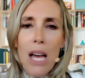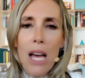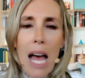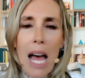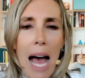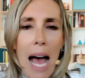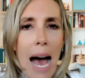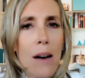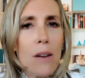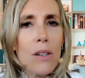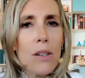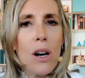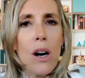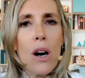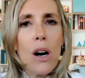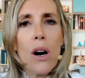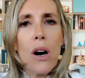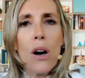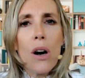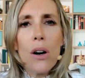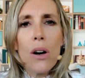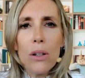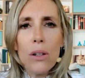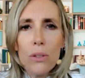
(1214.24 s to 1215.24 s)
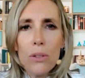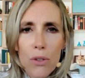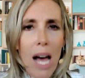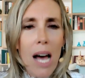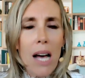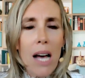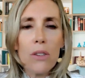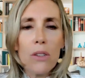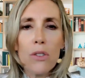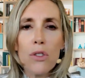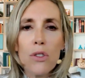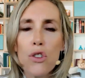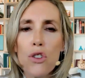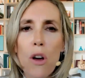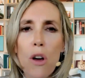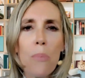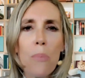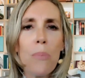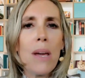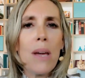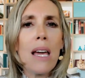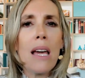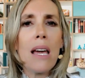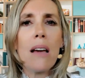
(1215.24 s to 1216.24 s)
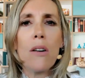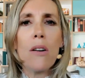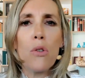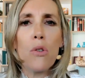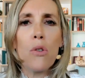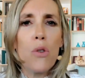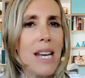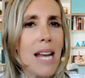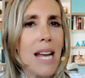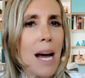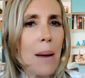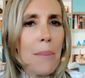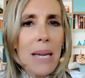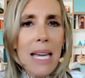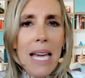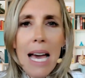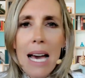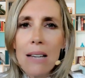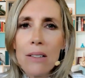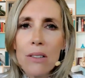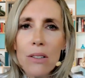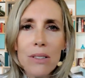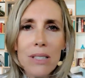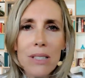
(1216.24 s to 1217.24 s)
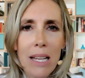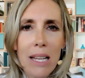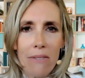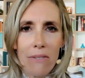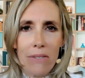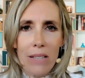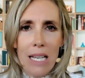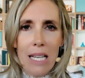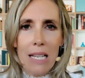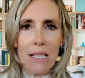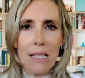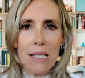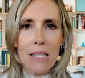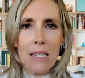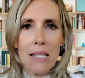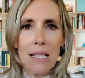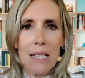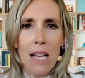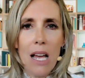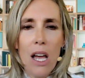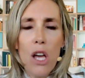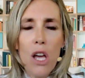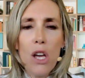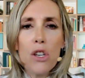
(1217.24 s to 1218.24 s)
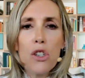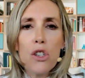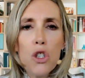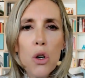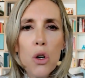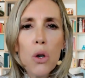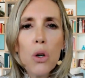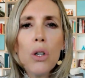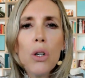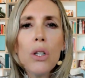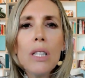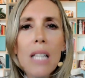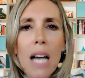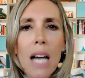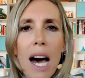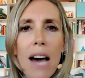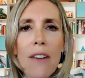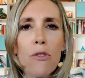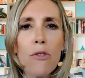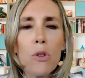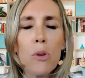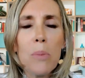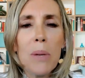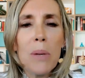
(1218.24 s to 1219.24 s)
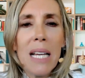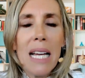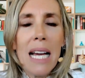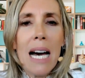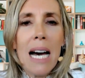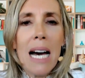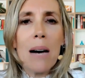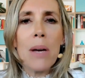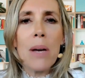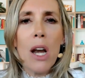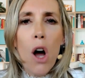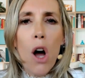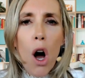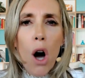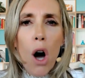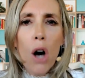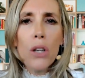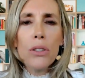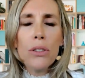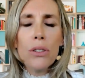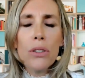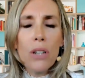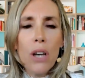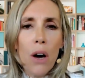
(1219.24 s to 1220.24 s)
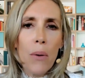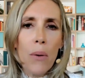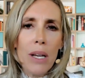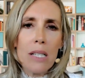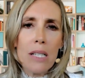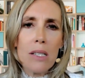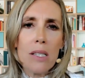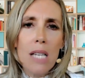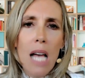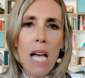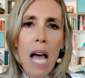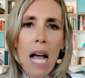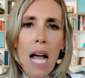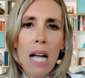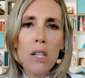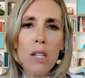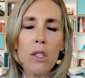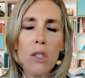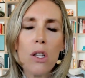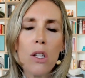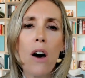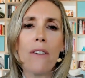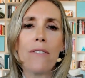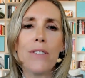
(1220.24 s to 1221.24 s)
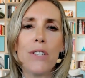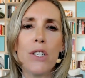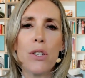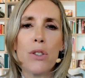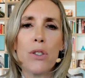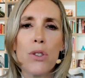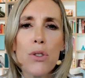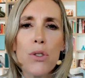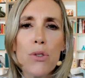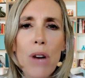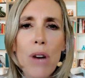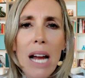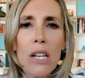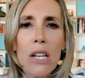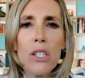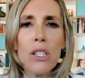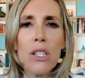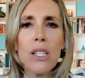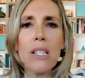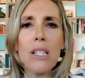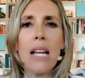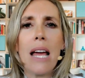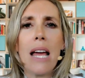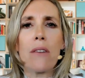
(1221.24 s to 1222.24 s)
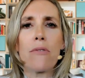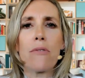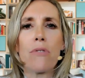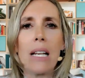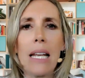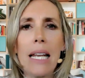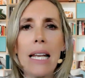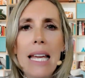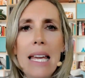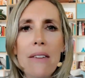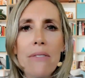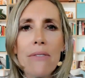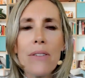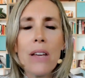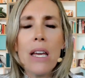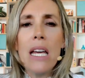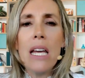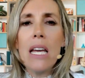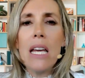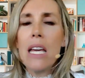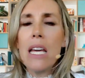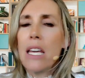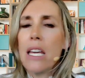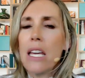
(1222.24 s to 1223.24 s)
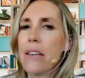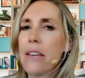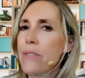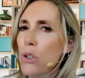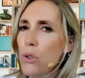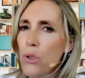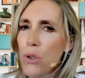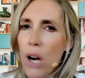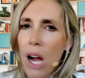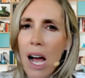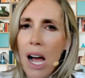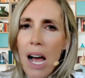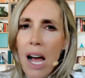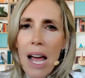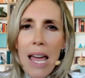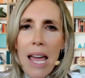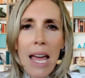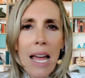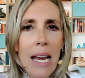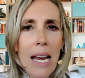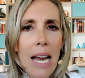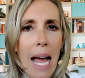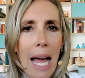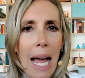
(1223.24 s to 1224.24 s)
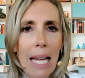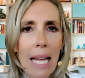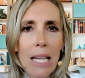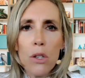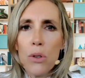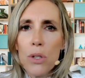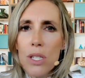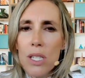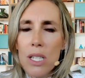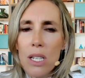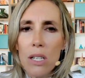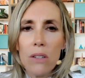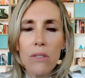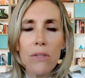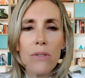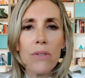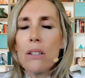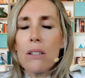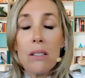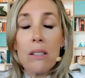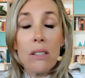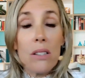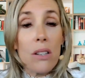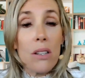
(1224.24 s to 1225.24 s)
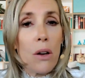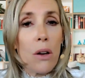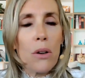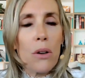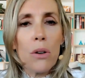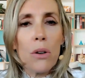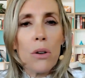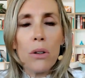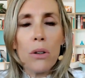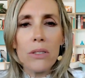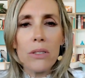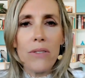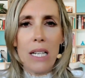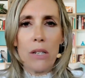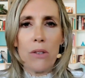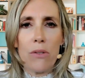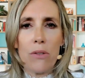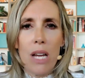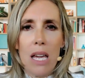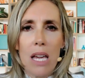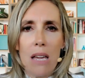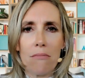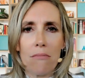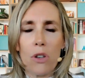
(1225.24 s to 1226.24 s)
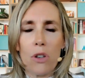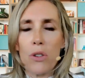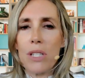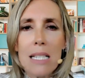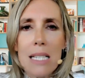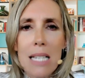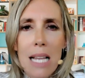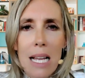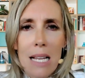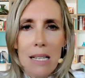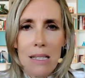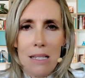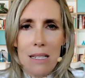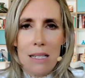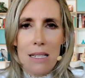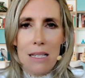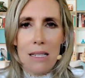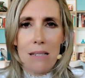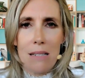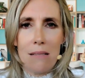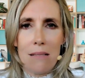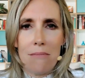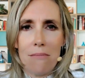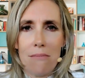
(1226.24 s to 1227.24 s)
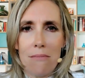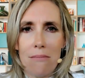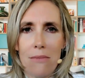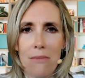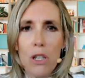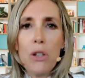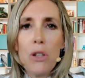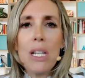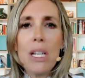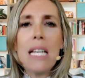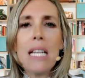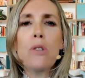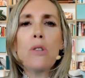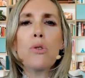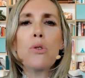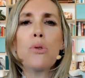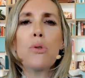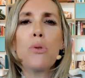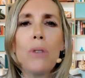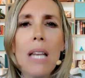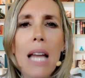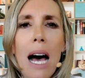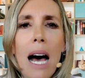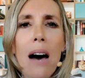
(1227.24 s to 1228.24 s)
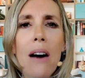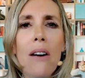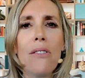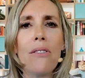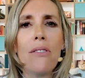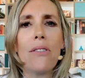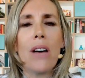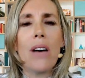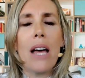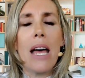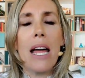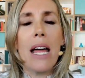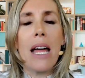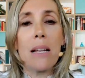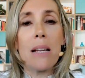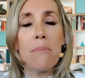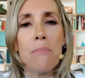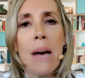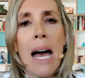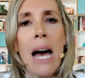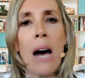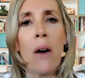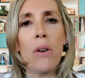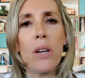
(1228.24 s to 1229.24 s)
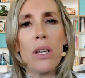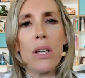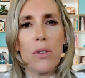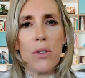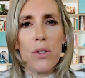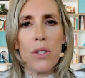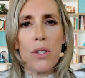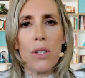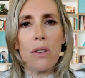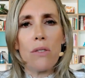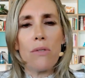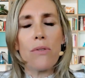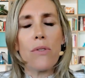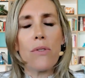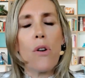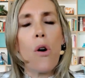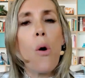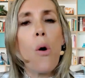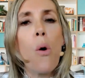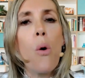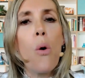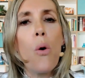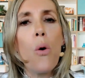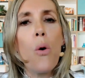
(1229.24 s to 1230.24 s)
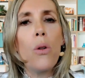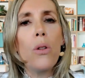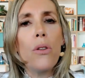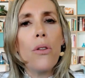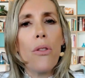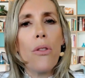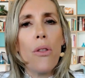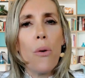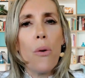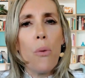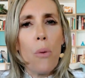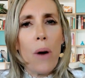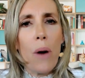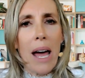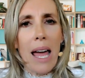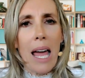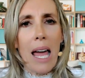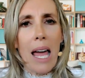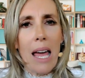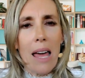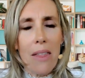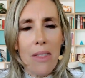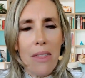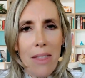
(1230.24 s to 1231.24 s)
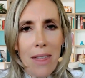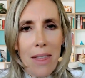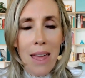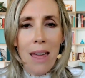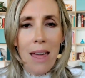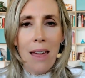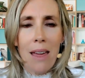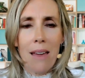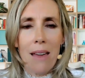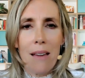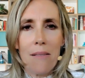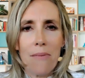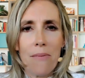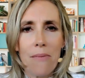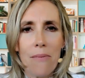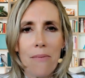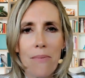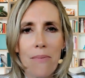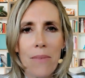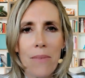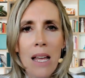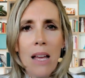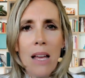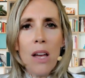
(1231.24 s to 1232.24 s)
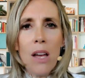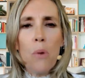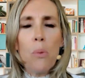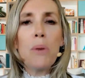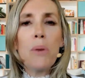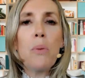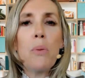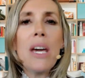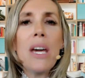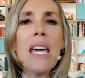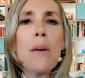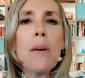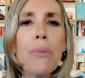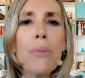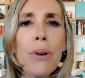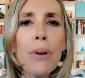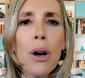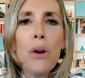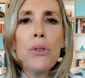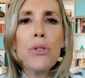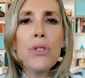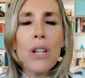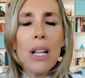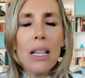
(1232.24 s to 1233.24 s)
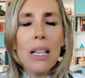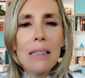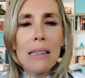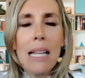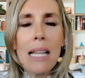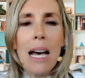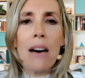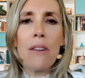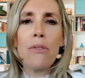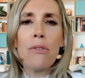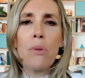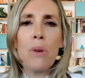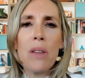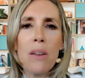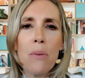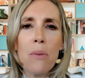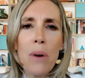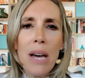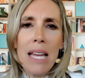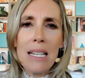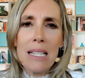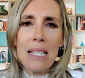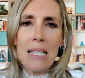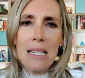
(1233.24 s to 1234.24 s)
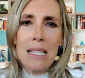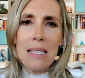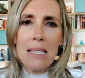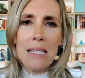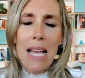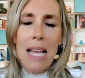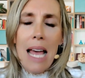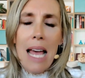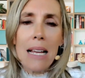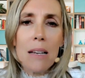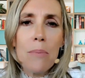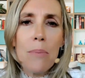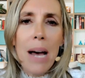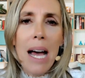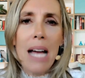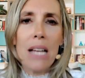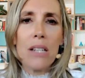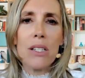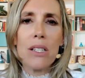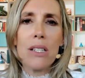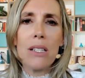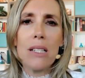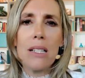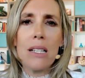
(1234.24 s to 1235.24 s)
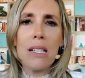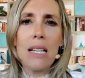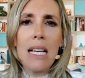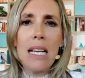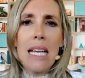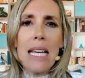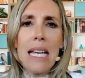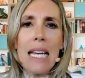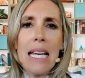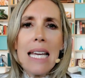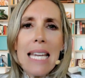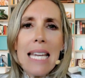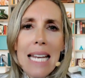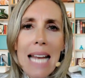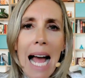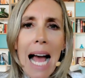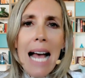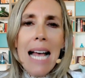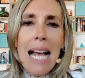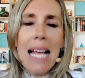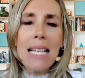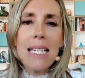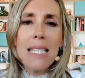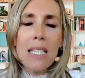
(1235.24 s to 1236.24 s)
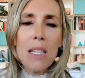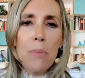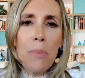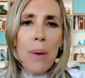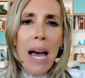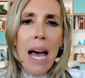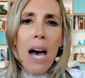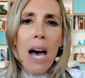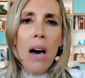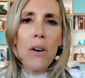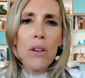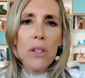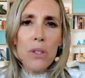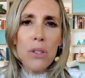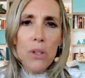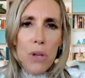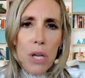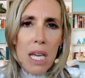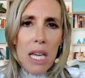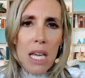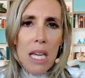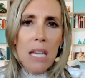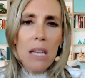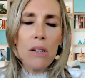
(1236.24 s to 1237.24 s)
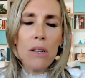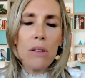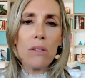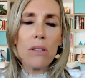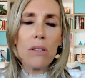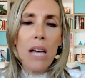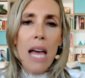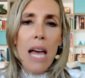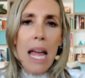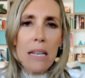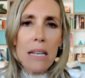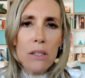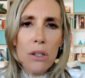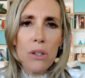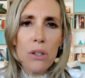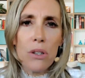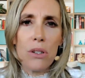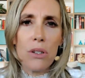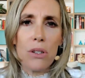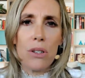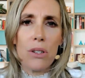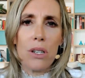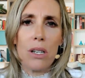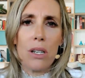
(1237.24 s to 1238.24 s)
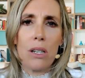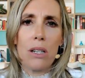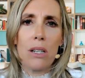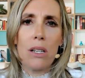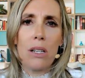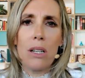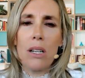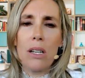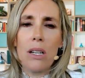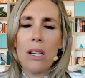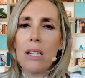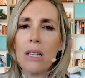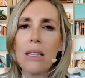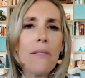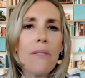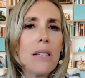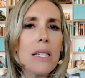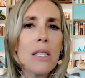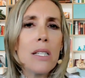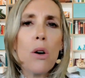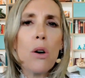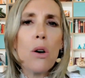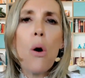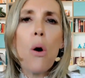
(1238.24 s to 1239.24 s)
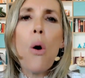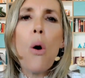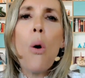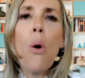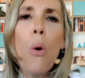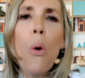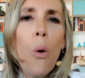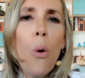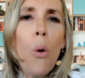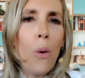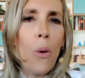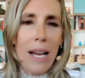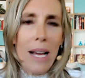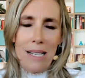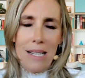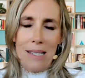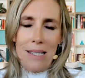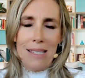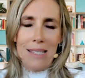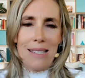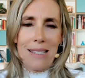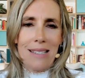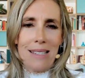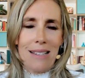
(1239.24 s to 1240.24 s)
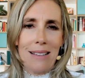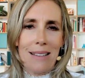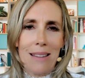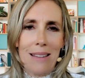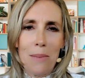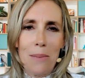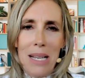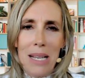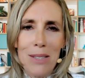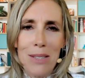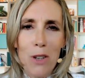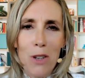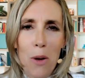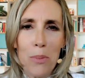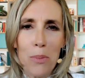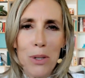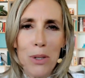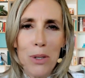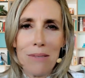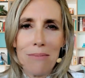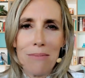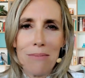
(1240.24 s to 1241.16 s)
alcohol, drugs, shopping, or numbing out on Netflix. Your life will become an ongoing cycle of distraction and relief if you try and hate yourself to so-called victory or success. You need to love and empower yourself all the way there. When we approach love with awareness and compassion, it has the power to heal and nurture. Love is always the best option.